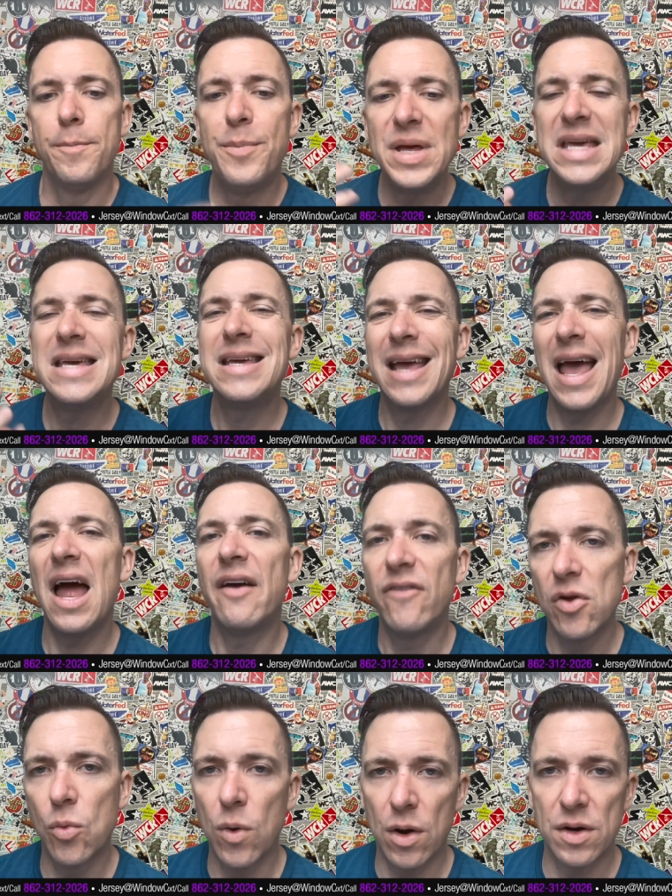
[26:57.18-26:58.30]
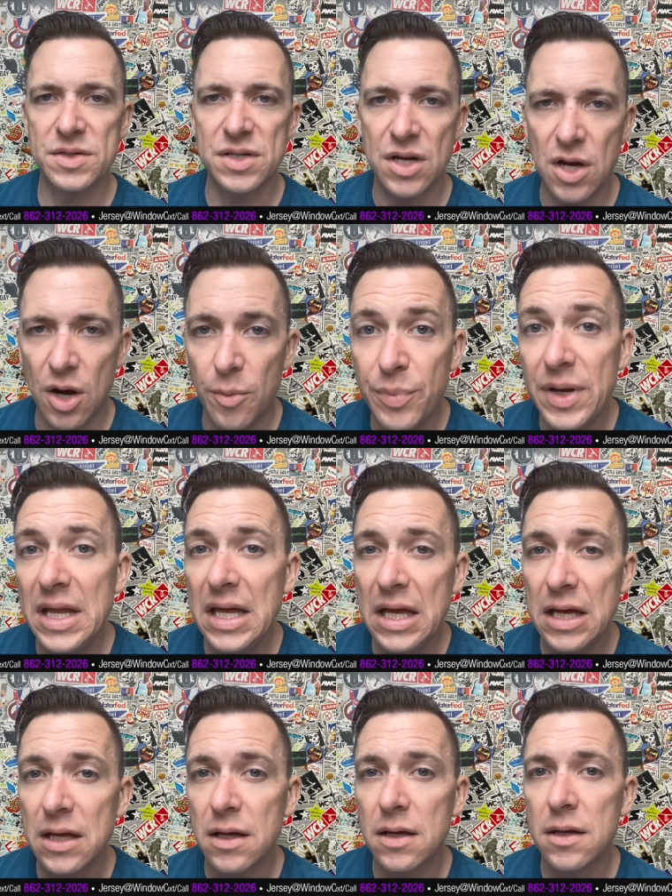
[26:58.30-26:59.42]
Being everywhere as a
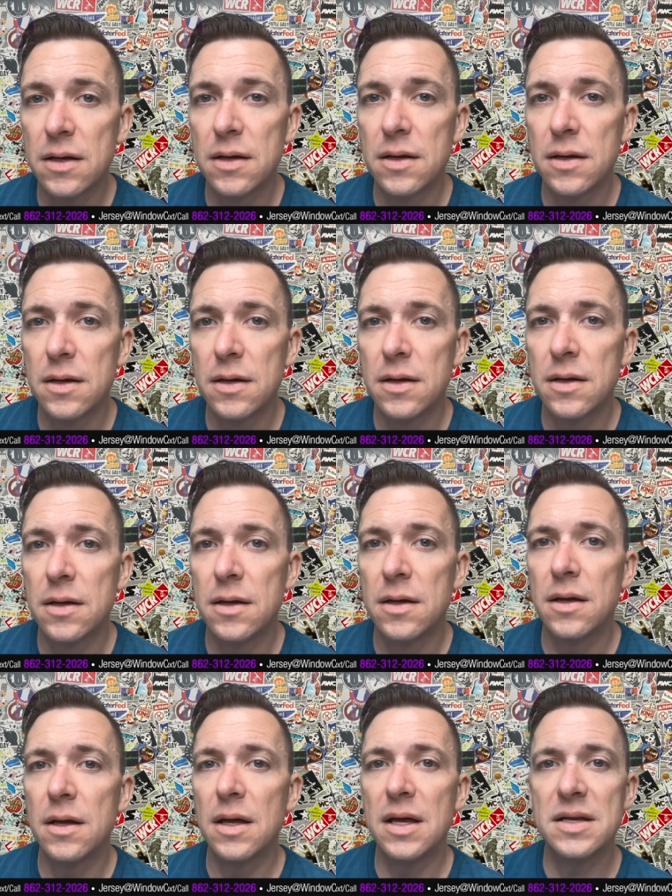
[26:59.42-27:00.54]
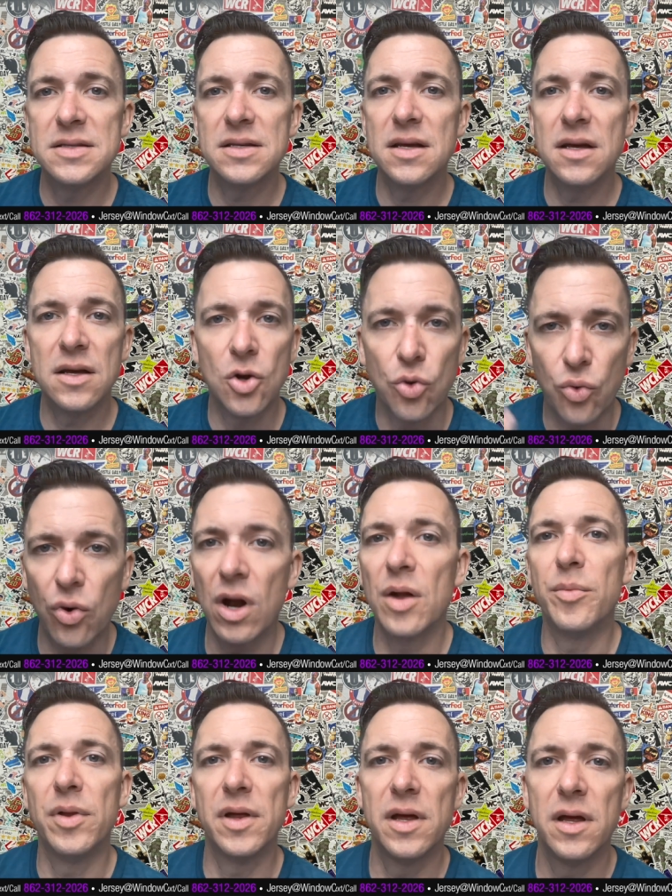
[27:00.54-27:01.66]
company is
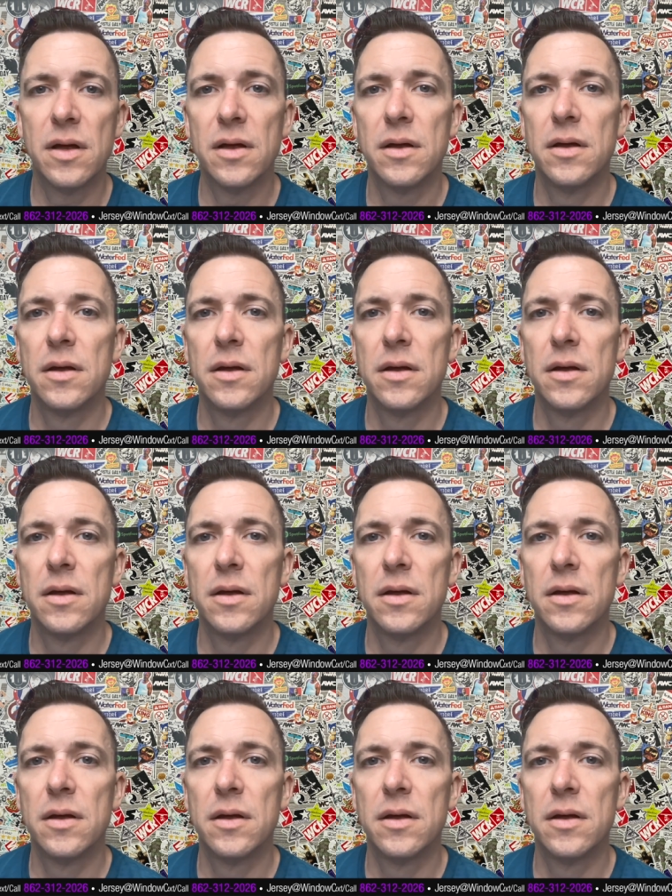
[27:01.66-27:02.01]
incredibly,